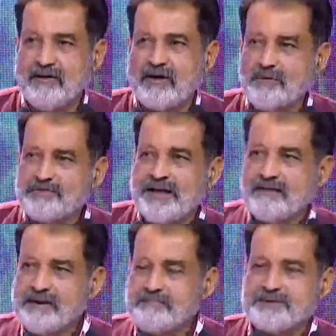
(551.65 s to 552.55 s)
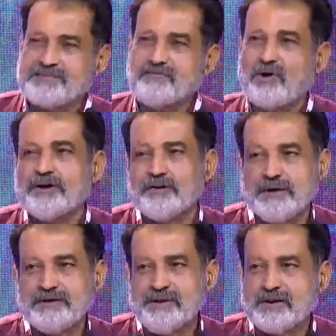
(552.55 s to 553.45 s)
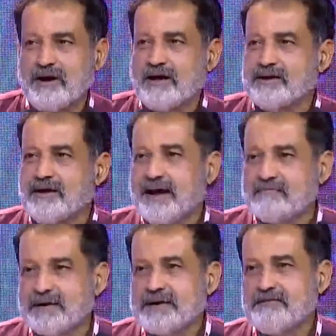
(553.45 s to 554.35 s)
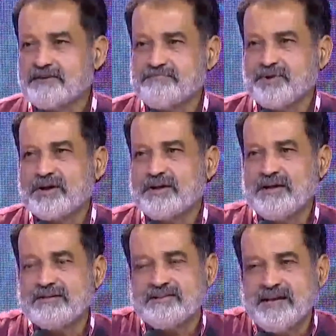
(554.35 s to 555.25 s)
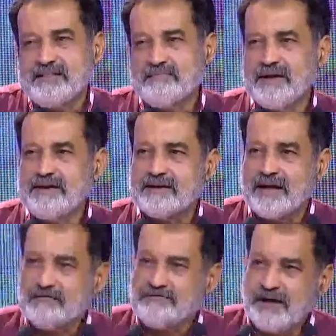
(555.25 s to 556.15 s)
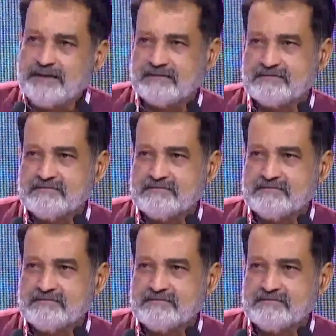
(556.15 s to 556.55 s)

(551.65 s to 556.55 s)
Almost every person wanted to be a unicorn, and money was pouring in. Take the money and have fun.